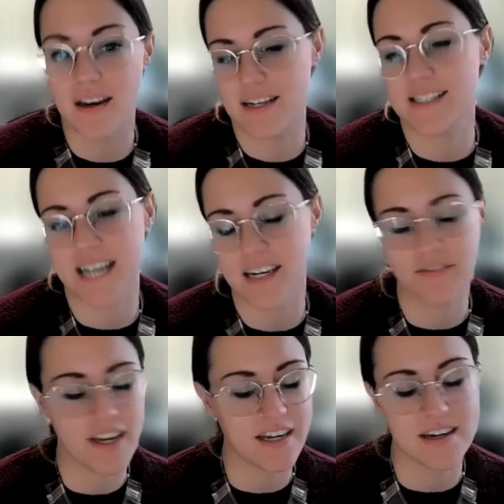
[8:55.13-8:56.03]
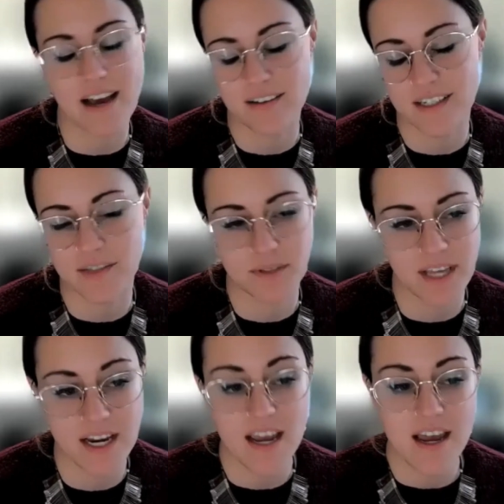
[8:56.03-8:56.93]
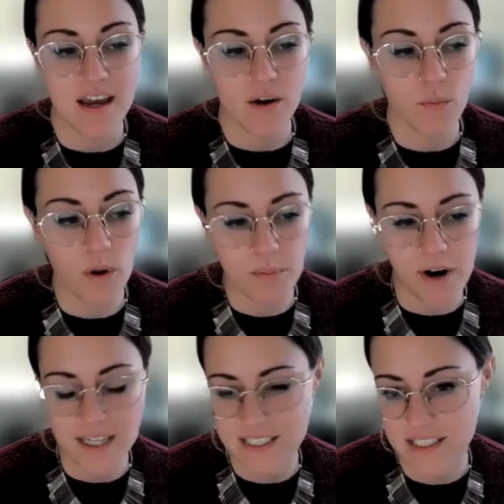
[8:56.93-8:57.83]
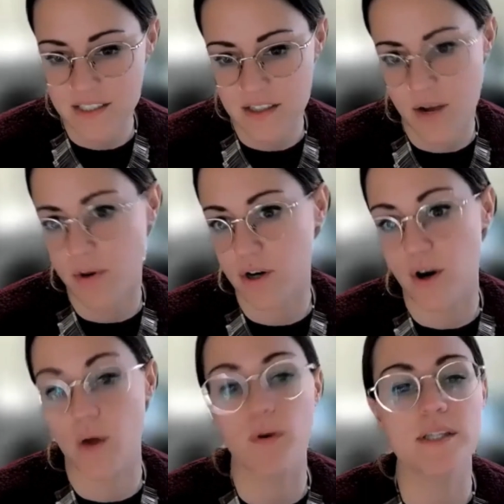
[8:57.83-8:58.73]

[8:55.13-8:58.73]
And it's kind of like analogous with like, what process do they want to create?